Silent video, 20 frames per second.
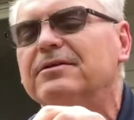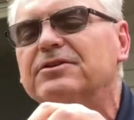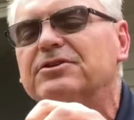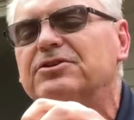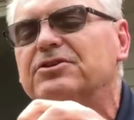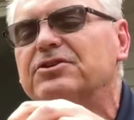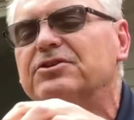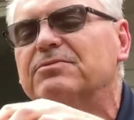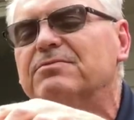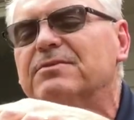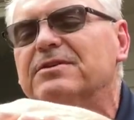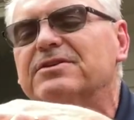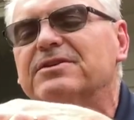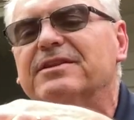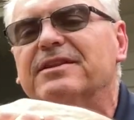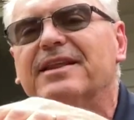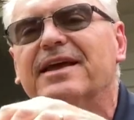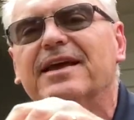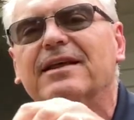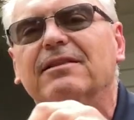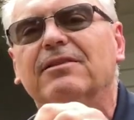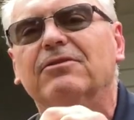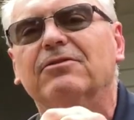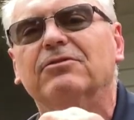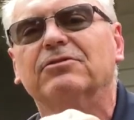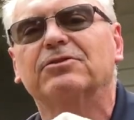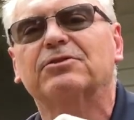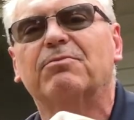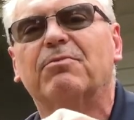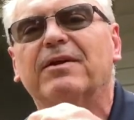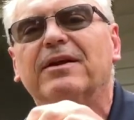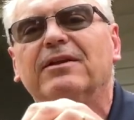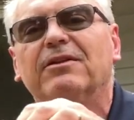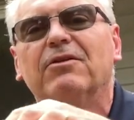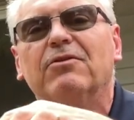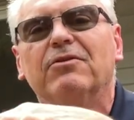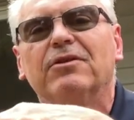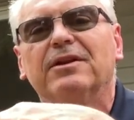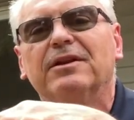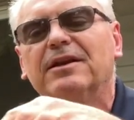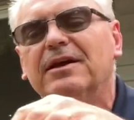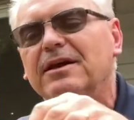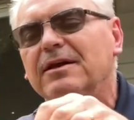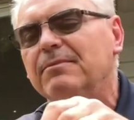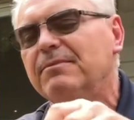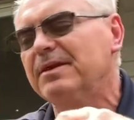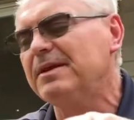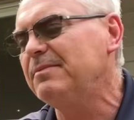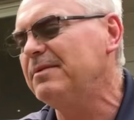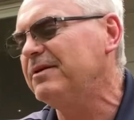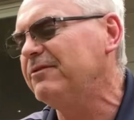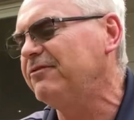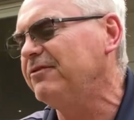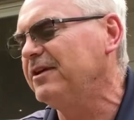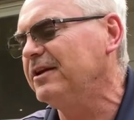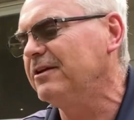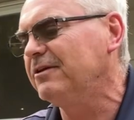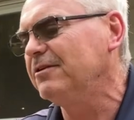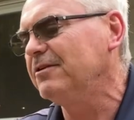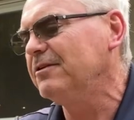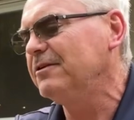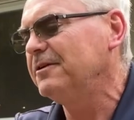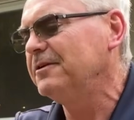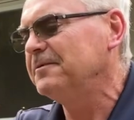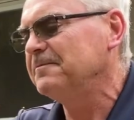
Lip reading: It's just missing that little spring-loaded BB feeder.